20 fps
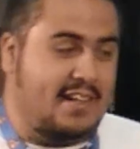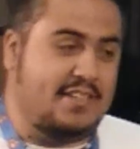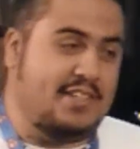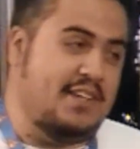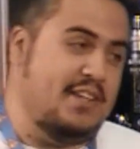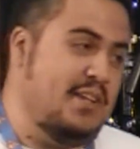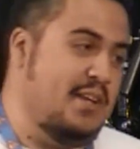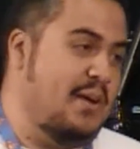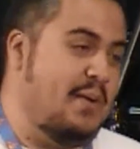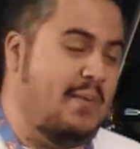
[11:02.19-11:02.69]

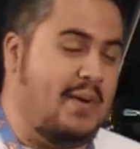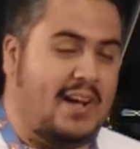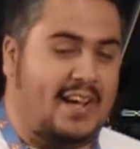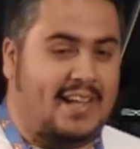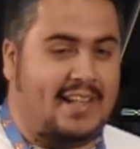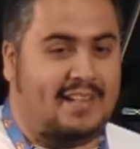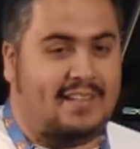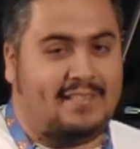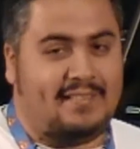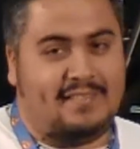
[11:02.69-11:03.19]
You know
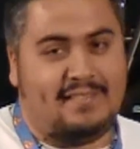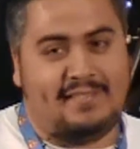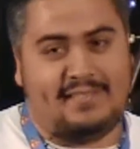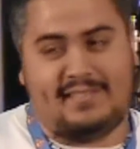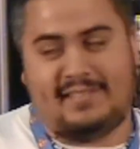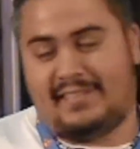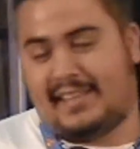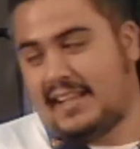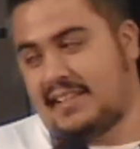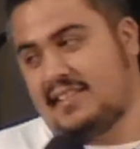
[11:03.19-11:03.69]
what?
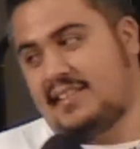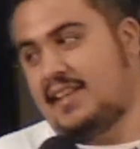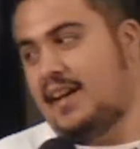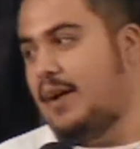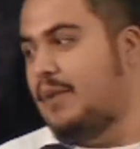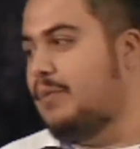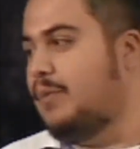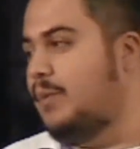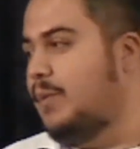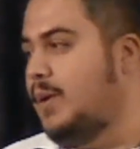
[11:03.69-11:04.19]
That's
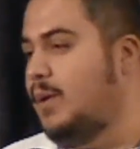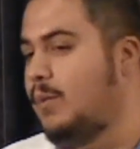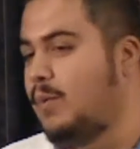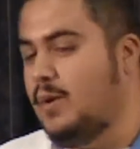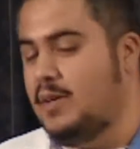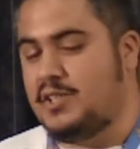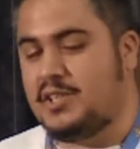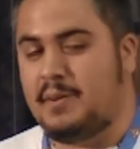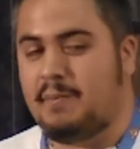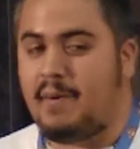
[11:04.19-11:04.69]
tough. We
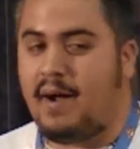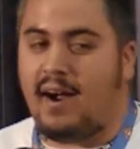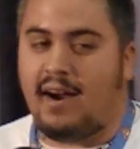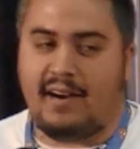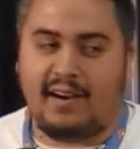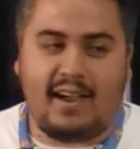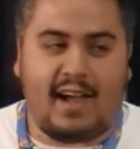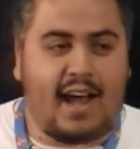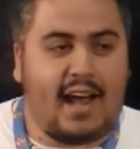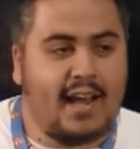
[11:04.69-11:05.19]
worship
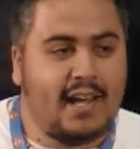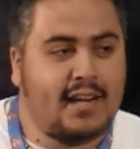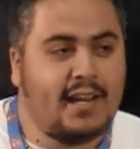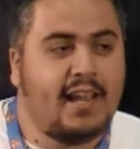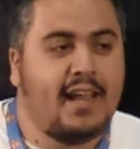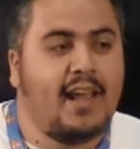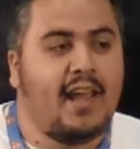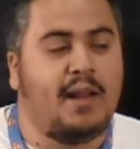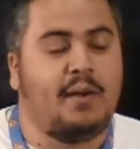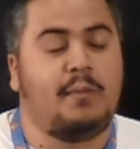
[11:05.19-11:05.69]
our God,
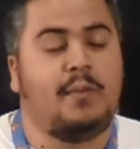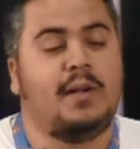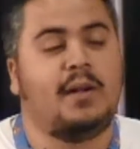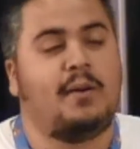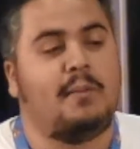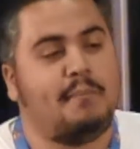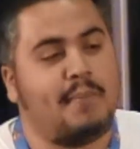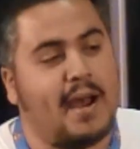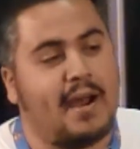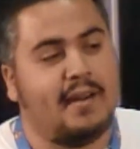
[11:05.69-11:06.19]
and we
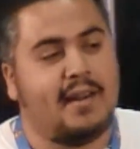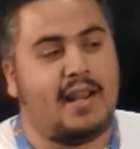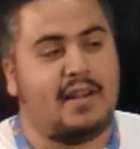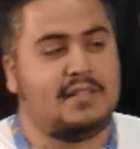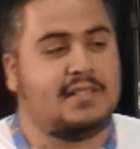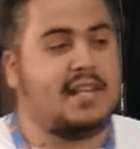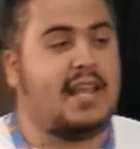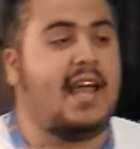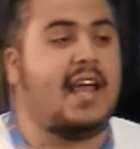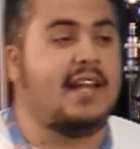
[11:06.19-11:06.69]
don't bow
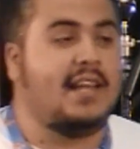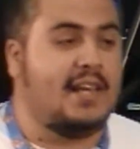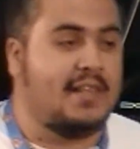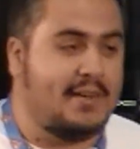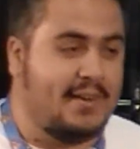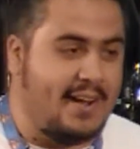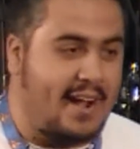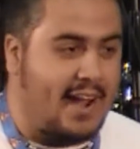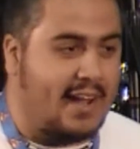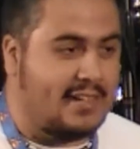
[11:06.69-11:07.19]
down to any
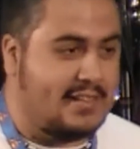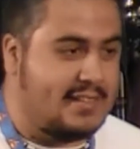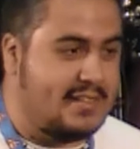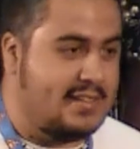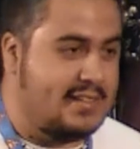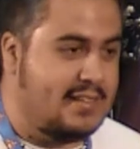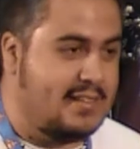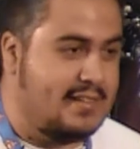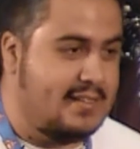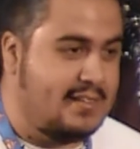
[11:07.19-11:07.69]
other gods.
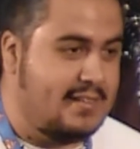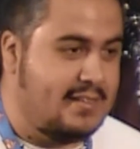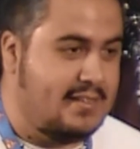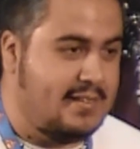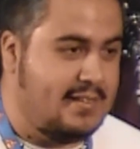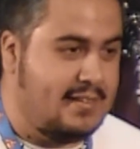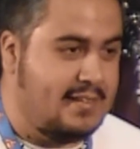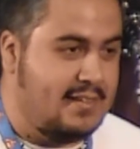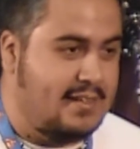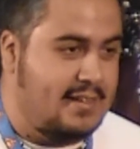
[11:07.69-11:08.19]

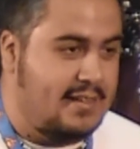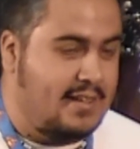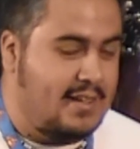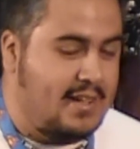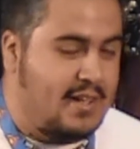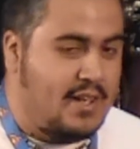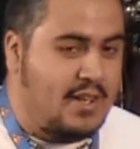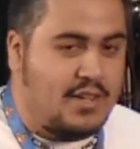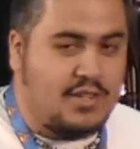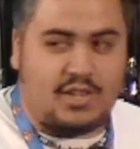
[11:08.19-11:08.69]

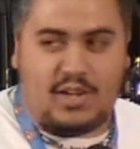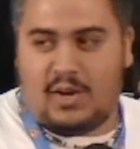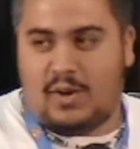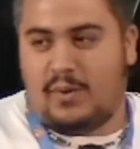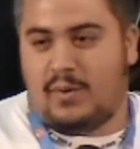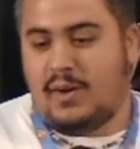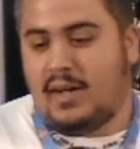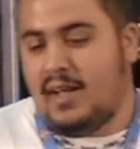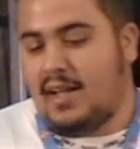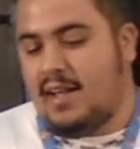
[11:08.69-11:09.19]

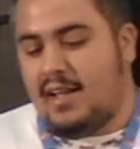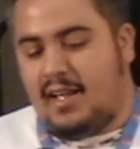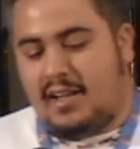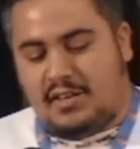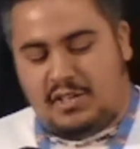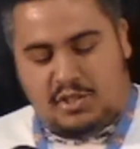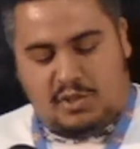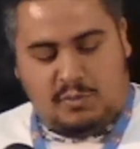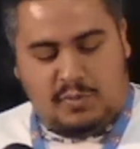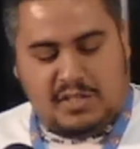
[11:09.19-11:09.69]
So,
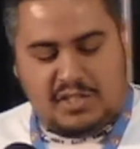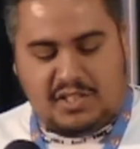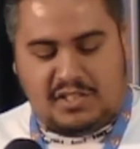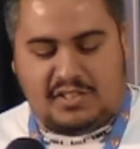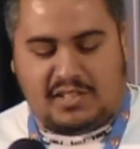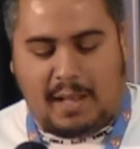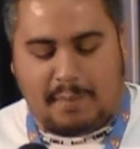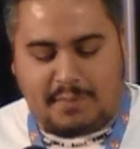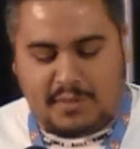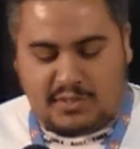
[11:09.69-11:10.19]
we should
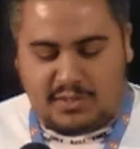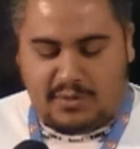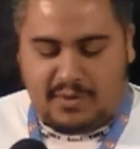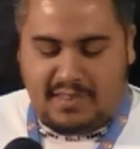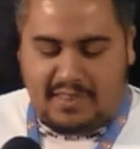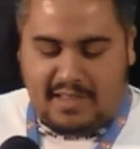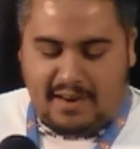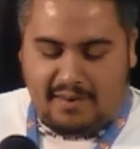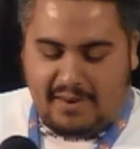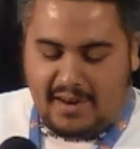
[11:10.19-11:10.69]
stop the
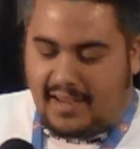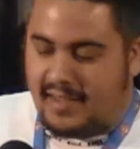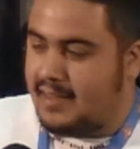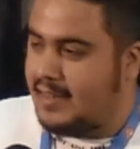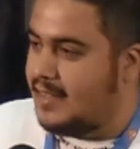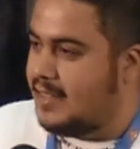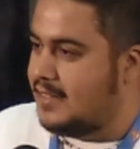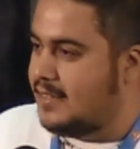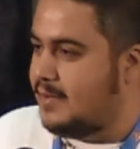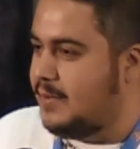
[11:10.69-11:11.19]
story there, right?
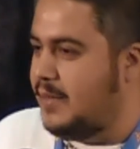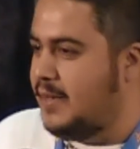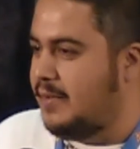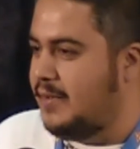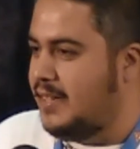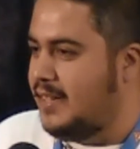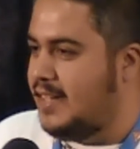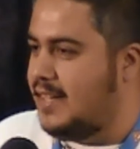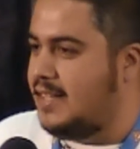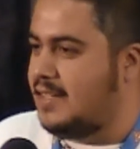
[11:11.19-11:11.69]
Because we don't
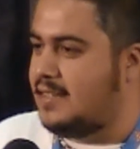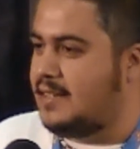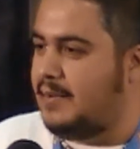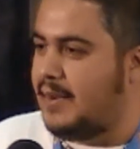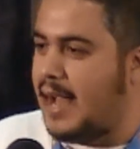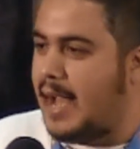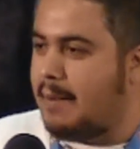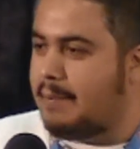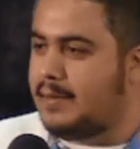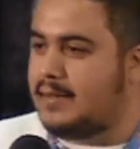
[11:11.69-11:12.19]
really need to see
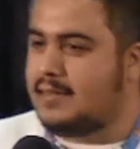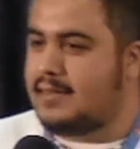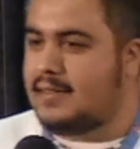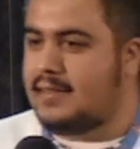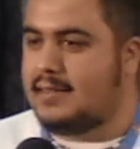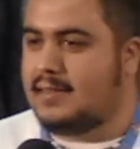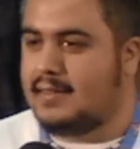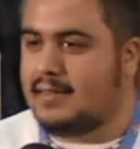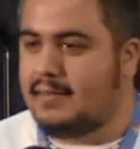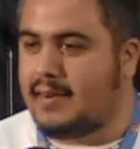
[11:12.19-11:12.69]
what happens,
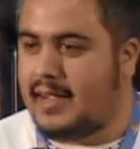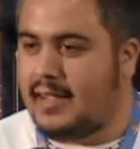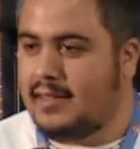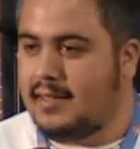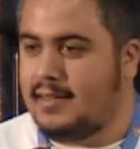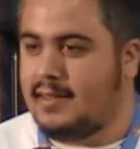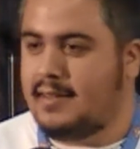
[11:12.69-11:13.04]
right?